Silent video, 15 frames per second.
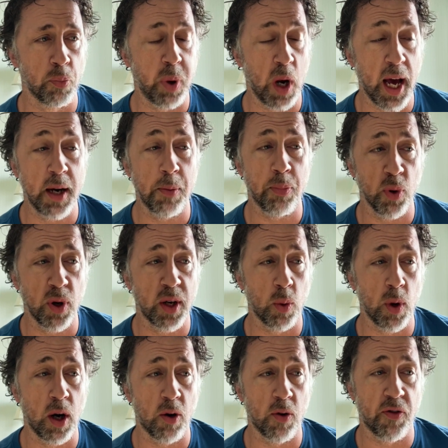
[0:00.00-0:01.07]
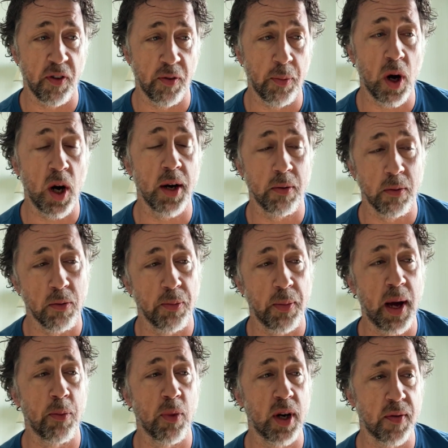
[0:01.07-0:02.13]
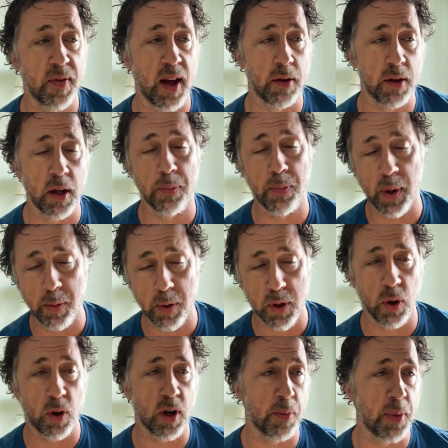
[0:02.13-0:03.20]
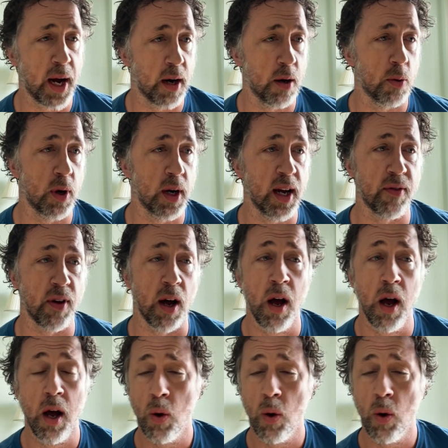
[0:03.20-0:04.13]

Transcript: played pretty well. From my memory of that, people talk about it, whatever.